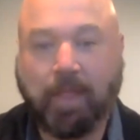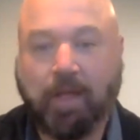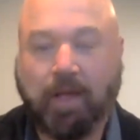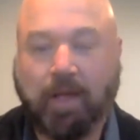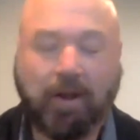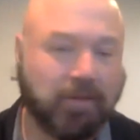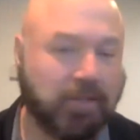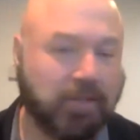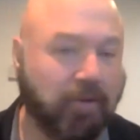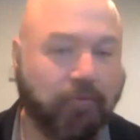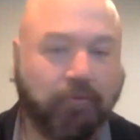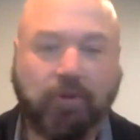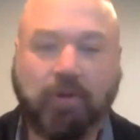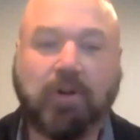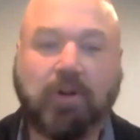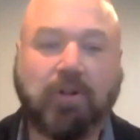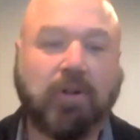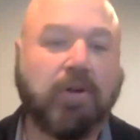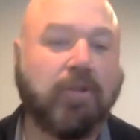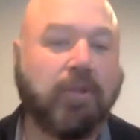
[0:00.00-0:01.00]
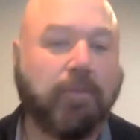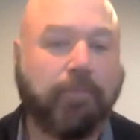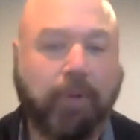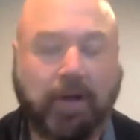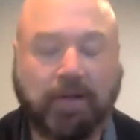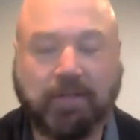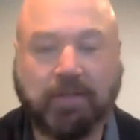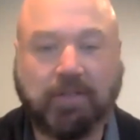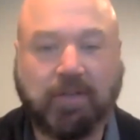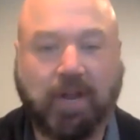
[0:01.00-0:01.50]
and also for you to learn the
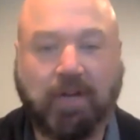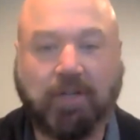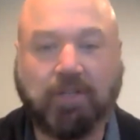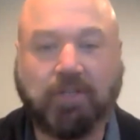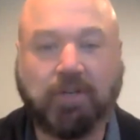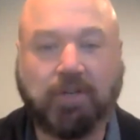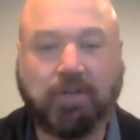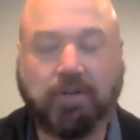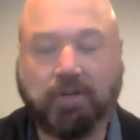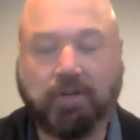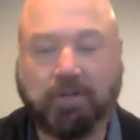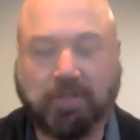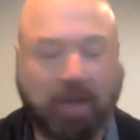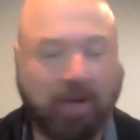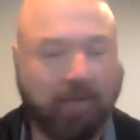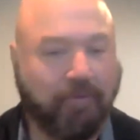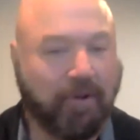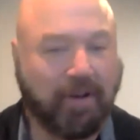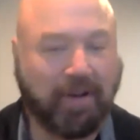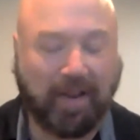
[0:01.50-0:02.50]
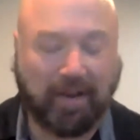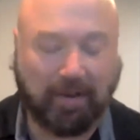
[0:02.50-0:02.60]
presentation yourself and